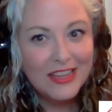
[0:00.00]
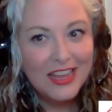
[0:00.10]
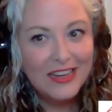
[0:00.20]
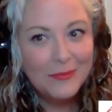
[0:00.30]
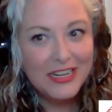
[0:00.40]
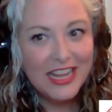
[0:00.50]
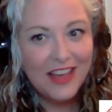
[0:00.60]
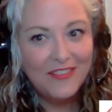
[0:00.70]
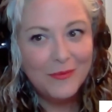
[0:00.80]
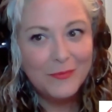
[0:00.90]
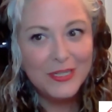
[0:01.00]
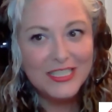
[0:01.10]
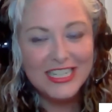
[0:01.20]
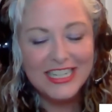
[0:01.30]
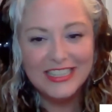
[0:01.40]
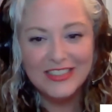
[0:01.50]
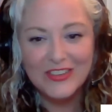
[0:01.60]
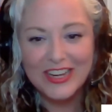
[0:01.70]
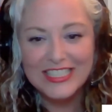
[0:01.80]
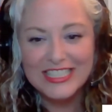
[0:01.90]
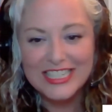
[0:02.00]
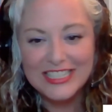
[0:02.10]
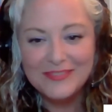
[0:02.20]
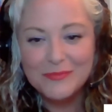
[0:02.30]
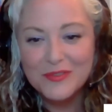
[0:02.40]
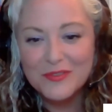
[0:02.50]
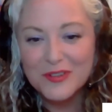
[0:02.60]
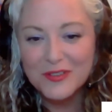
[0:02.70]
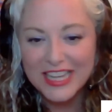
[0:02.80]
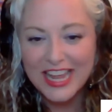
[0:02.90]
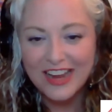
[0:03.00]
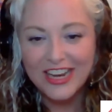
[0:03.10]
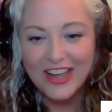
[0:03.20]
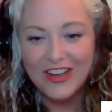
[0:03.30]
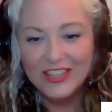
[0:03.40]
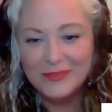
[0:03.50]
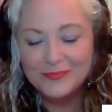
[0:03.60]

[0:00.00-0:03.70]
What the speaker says: Anybody have a particular question before we carry on?